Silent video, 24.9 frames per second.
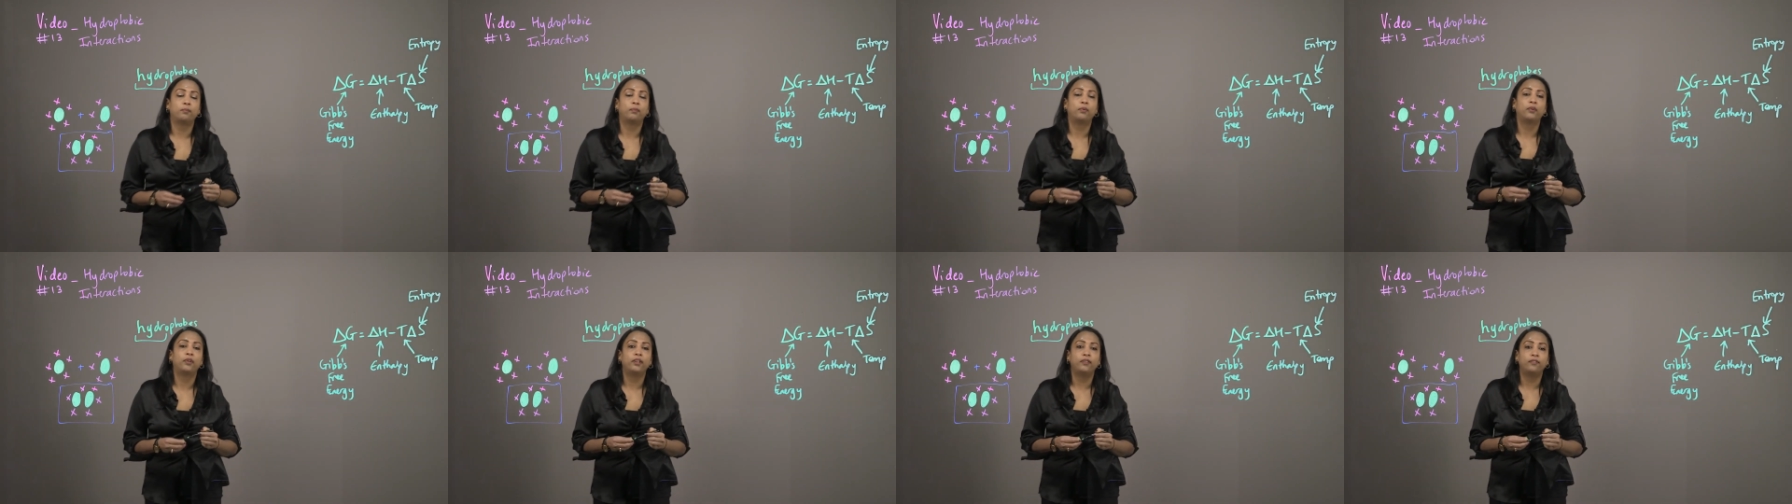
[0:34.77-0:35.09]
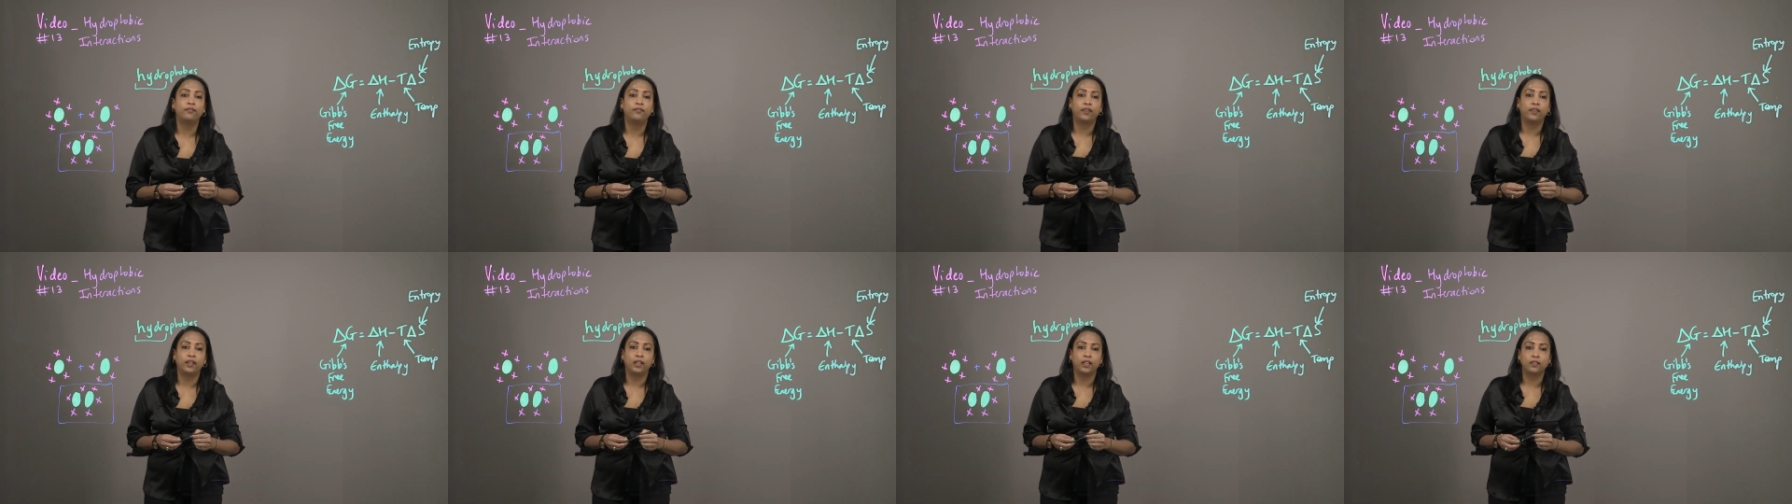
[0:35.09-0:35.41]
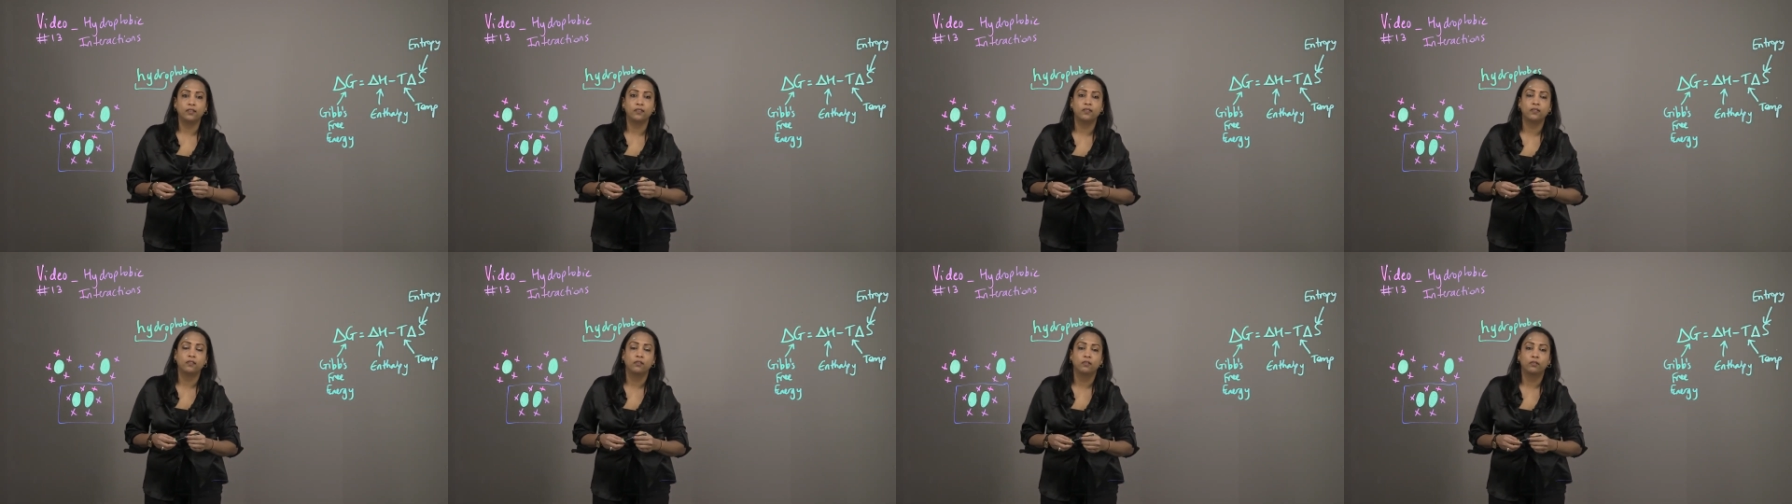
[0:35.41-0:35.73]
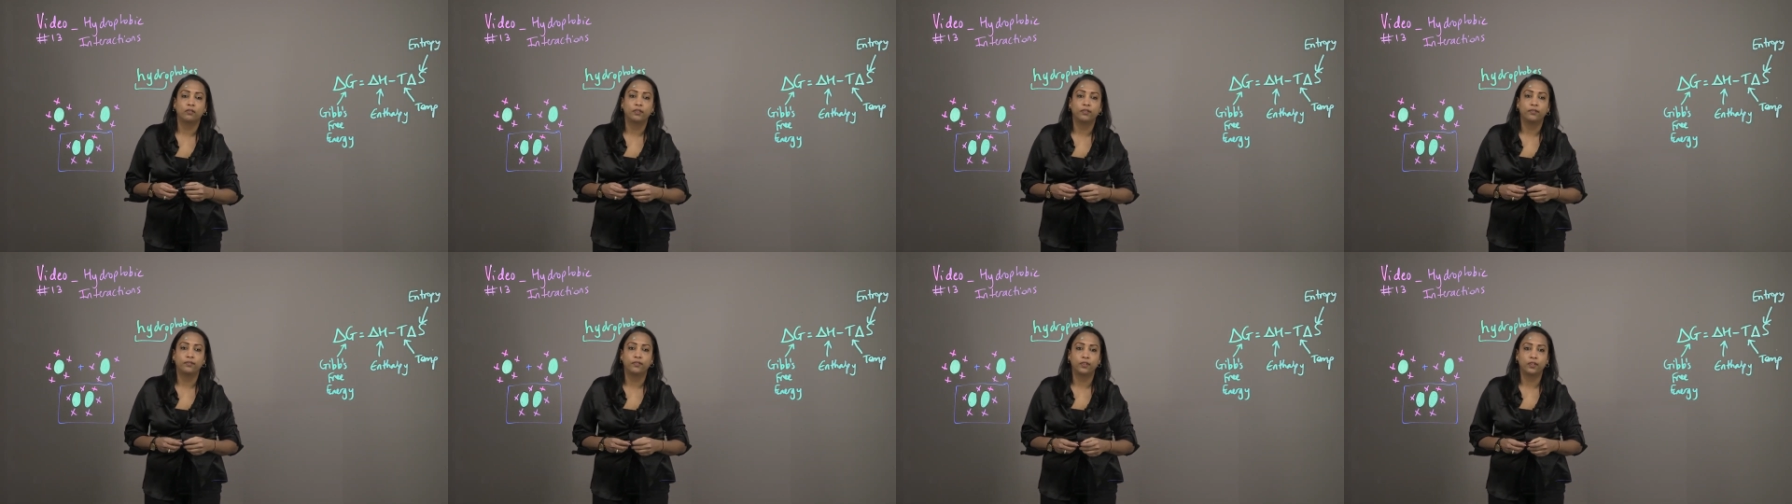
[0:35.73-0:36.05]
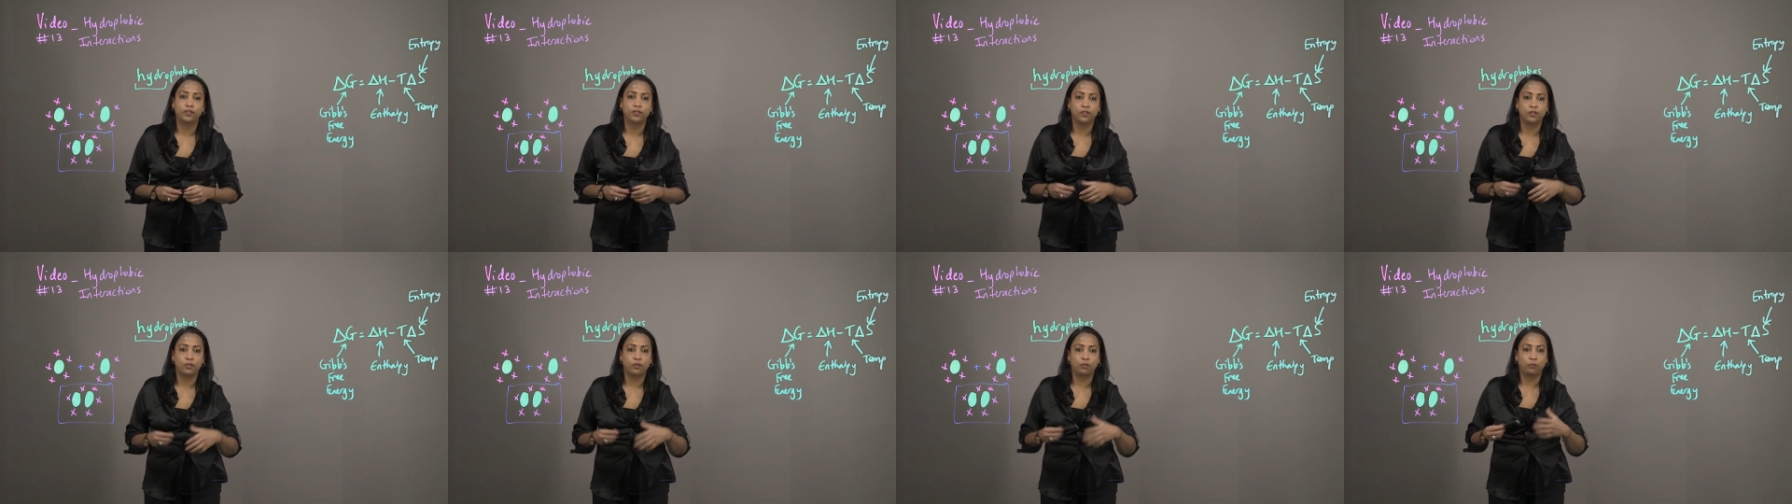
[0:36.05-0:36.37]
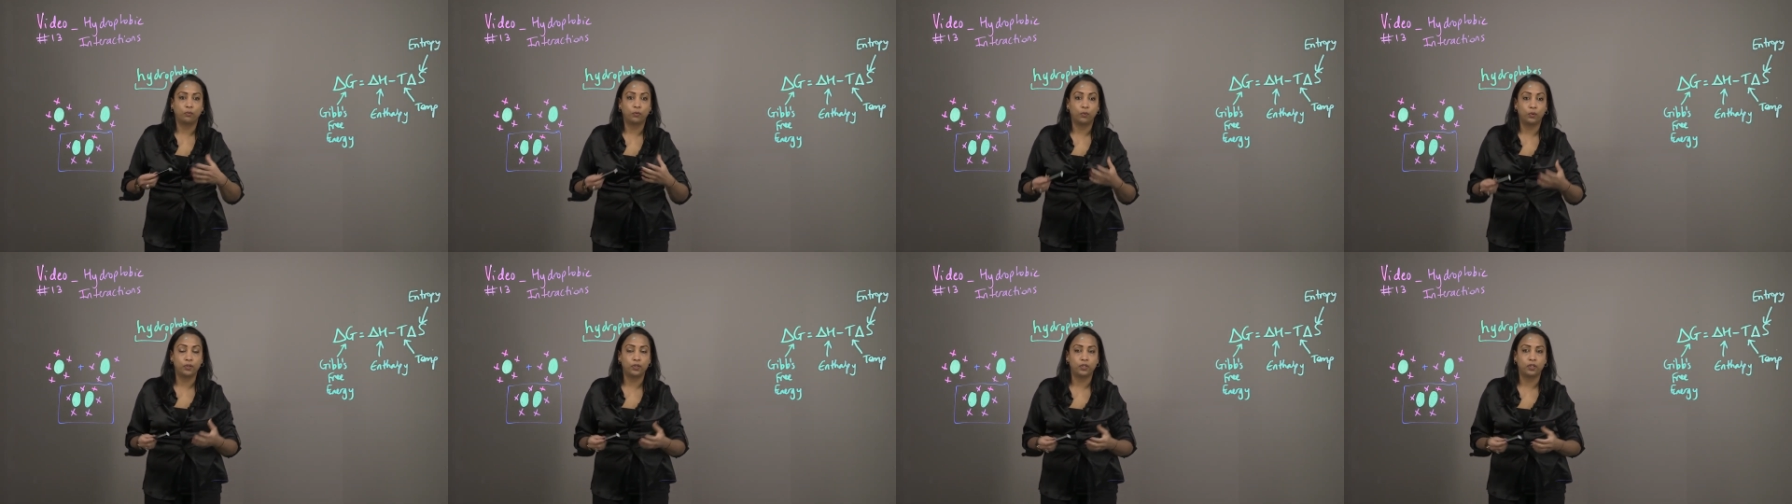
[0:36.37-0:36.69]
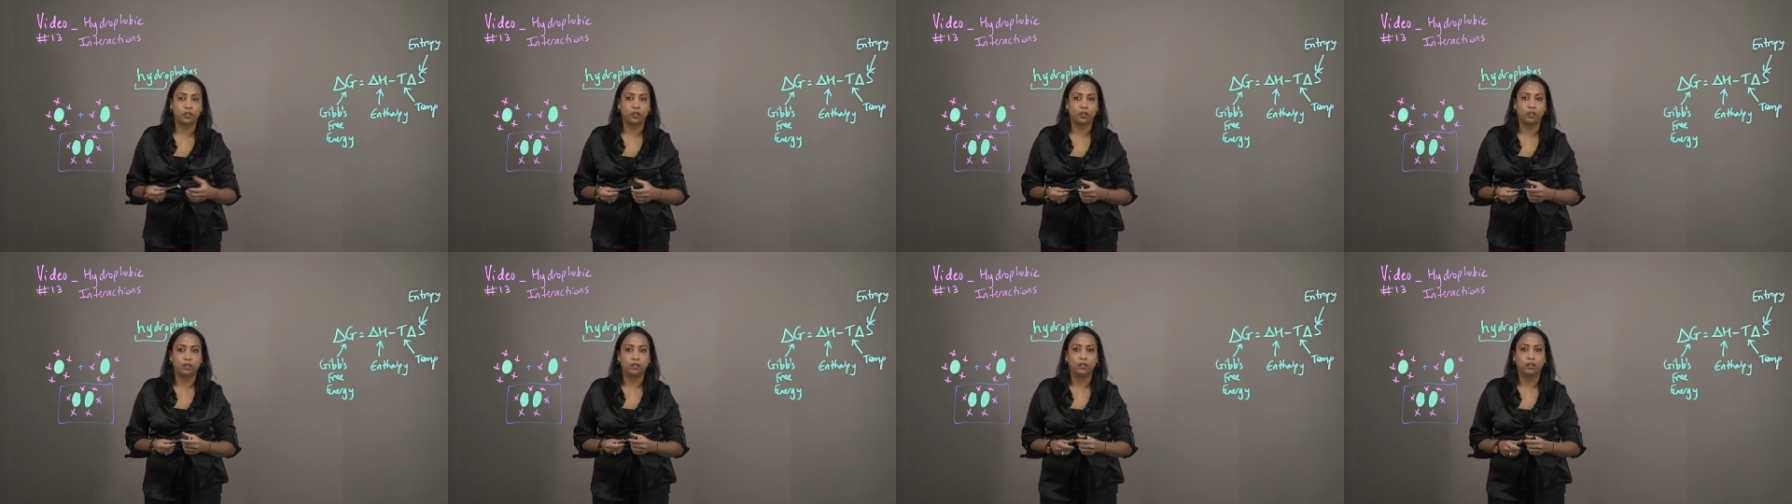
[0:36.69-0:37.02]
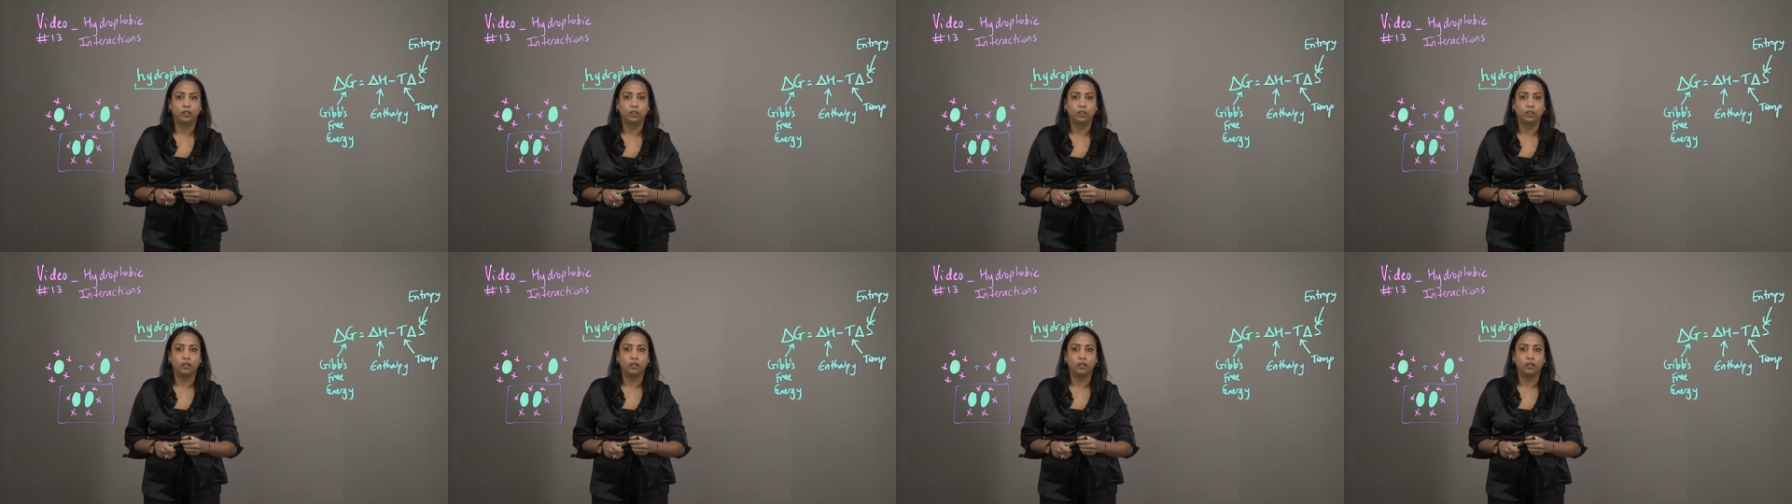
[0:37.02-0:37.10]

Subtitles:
prefix refers to water,